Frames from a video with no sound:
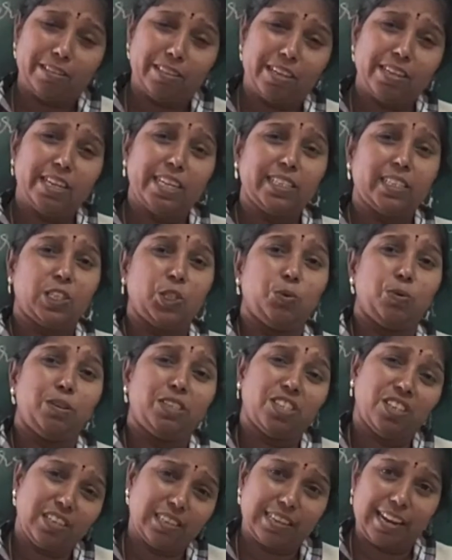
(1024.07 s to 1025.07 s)
present day
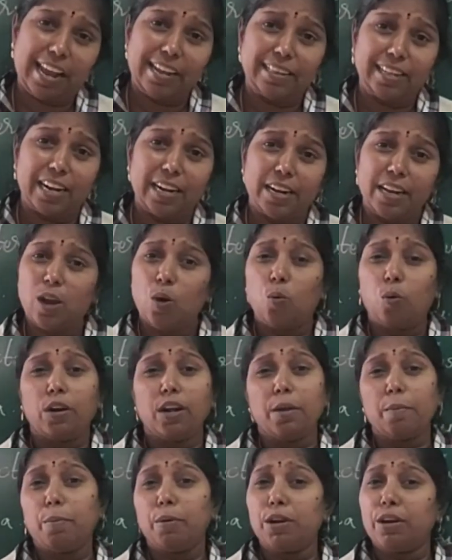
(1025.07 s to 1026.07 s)
situation is like that.
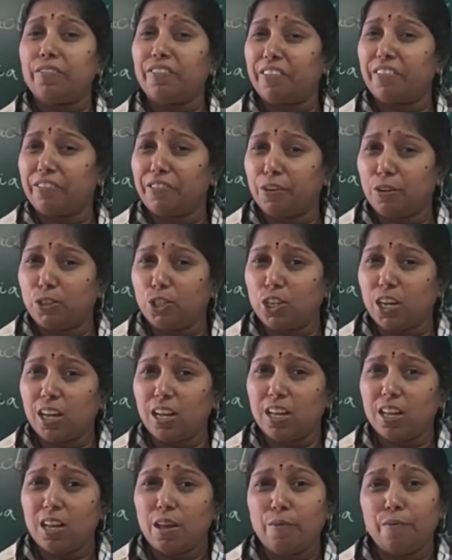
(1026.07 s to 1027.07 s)
What about the future?
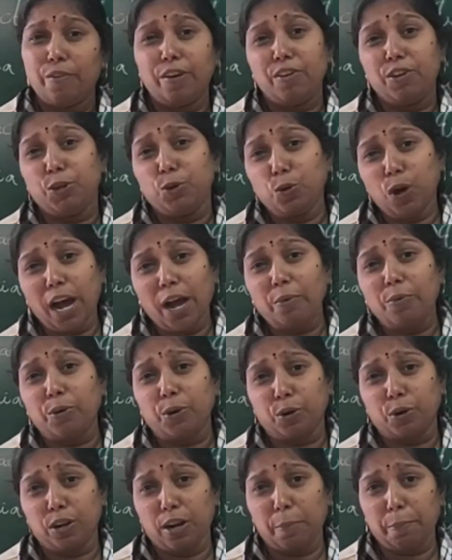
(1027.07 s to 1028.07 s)
When you have
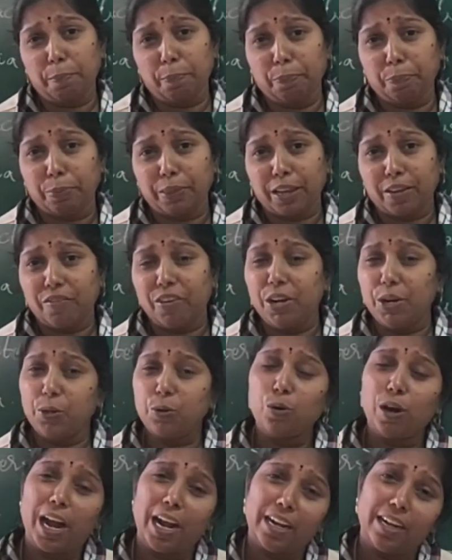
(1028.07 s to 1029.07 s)
grown up,
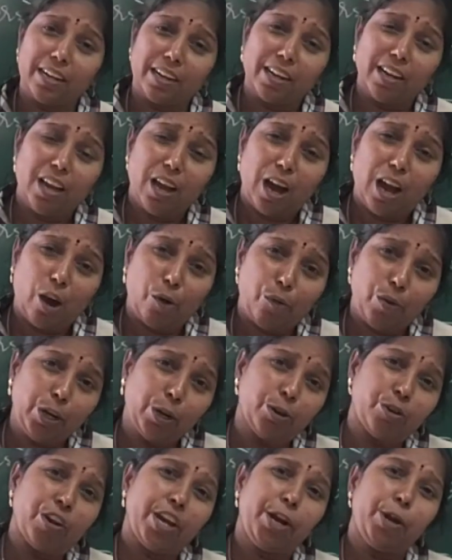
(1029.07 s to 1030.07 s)
how will
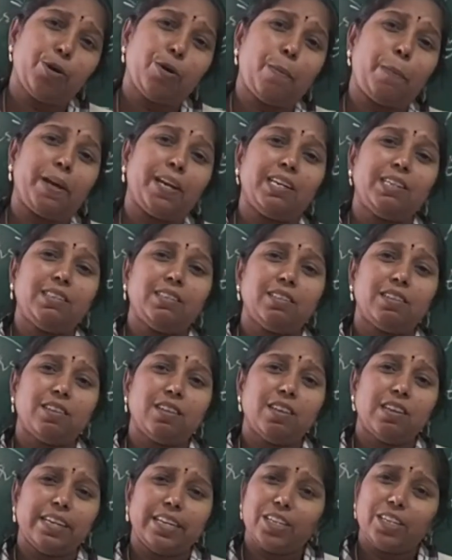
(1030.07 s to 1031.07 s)
you treat your parents?
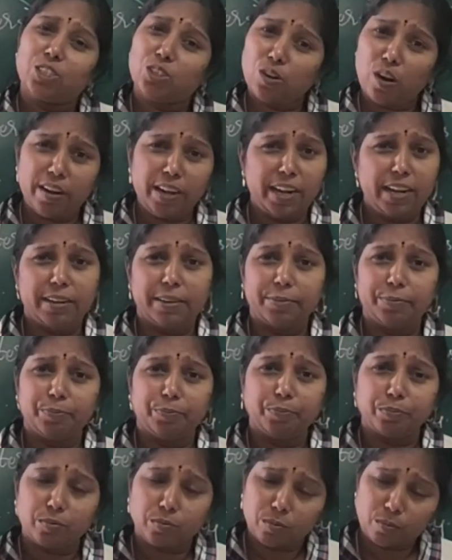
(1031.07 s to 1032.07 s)
It's not
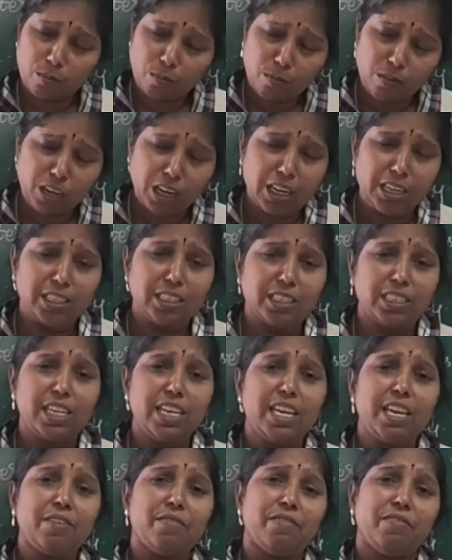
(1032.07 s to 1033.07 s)
it.
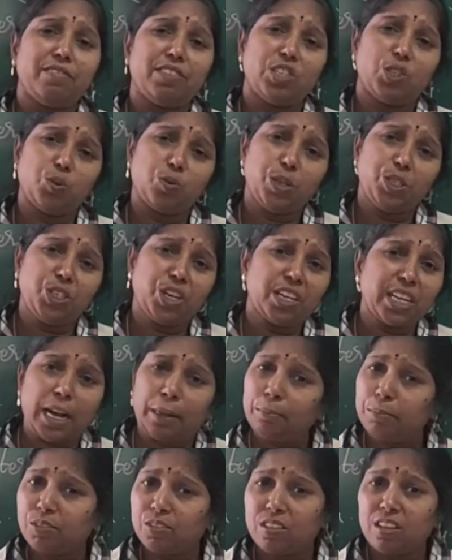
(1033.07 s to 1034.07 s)
See, situation
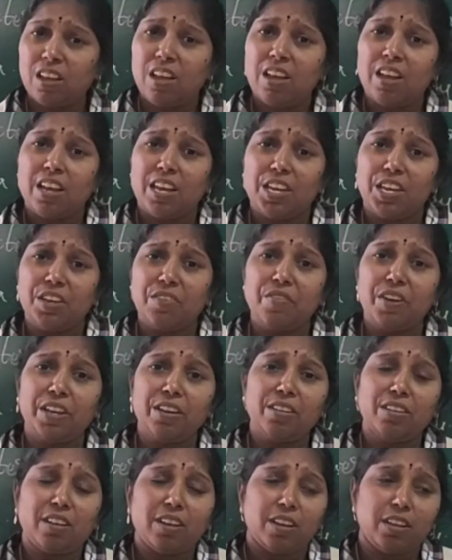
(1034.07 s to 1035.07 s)
comes,
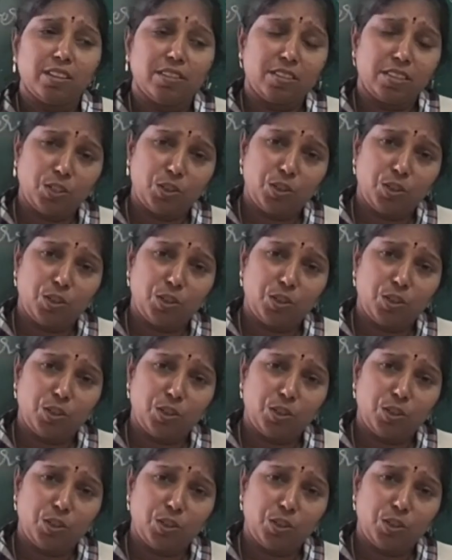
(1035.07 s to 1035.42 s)
even